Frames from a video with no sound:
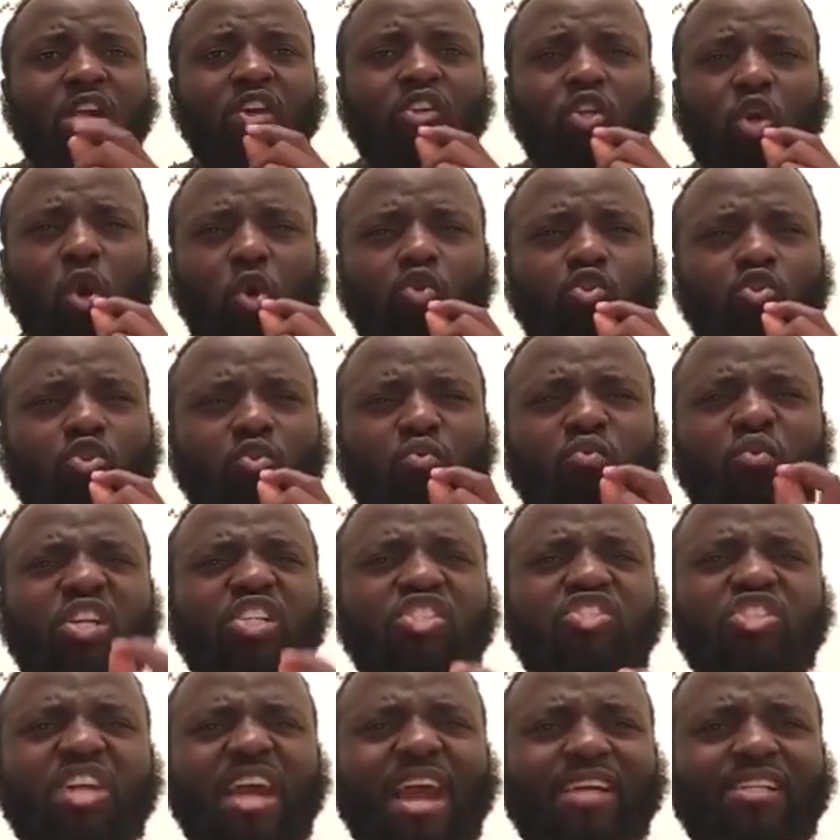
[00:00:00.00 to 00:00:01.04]
those who
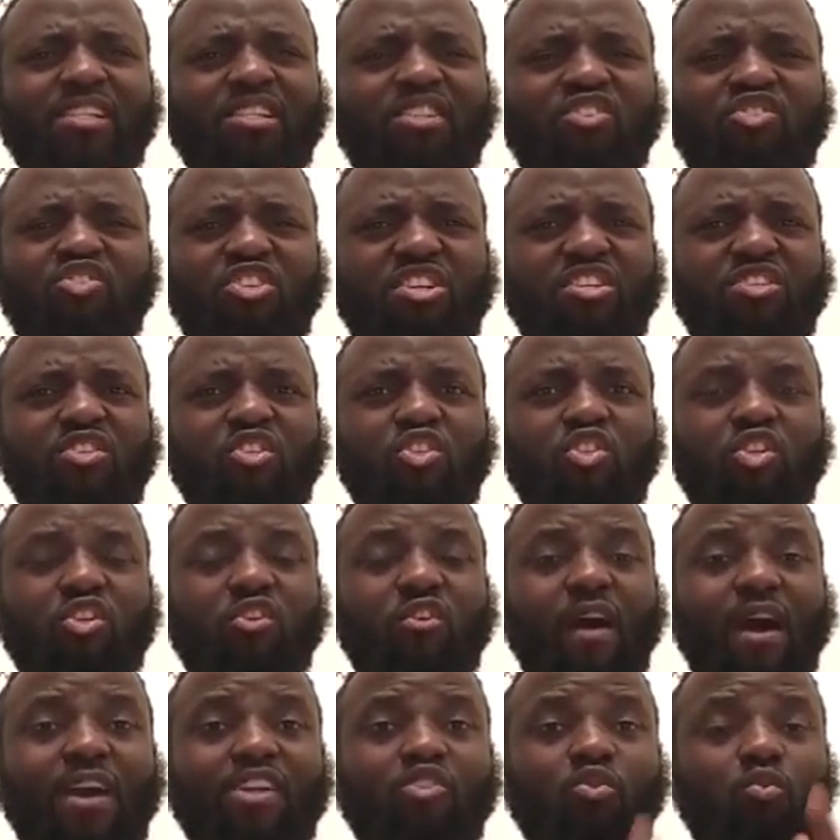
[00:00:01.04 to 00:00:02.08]
reject the Jesus
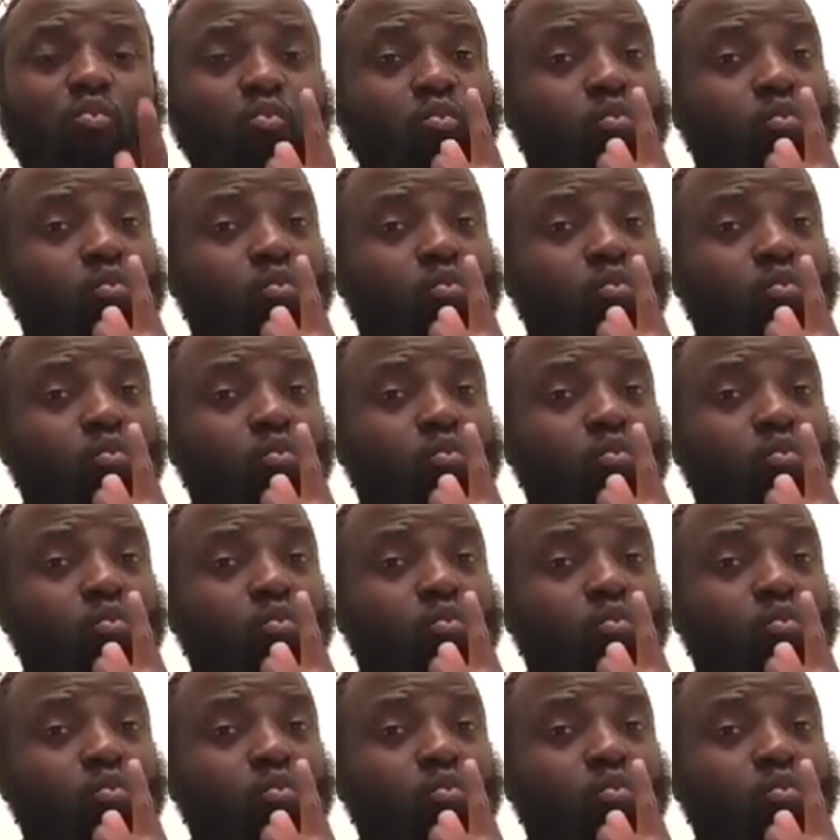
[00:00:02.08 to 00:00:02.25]
Christ,